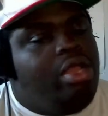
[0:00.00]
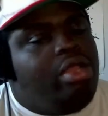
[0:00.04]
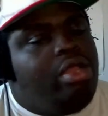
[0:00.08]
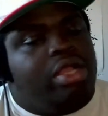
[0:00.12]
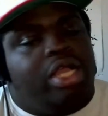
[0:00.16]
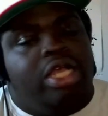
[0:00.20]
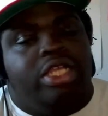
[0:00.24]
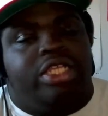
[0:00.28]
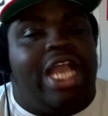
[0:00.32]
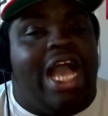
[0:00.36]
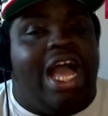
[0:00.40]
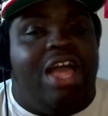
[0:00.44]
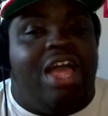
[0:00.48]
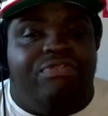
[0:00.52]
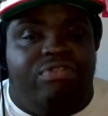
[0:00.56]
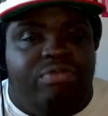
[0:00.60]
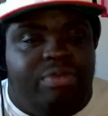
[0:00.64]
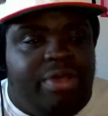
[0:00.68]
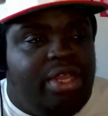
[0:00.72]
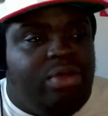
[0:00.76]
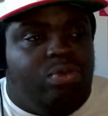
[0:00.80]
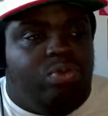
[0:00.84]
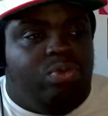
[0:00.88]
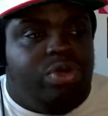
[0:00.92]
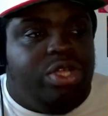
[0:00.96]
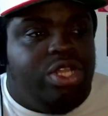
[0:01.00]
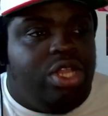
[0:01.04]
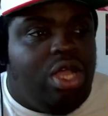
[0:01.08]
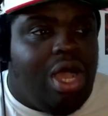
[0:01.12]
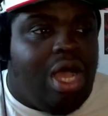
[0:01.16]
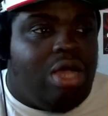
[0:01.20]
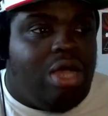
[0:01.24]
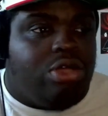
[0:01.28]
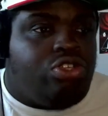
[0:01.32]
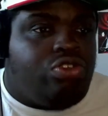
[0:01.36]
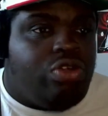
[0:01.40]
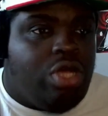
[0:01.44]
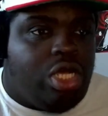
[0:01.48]
Because God forbid, we know
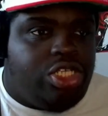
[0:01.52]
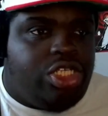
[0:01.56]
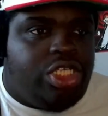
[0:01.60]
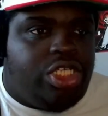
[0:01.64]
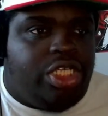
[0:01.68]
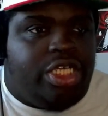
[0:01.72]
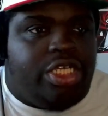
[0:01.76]
how strong she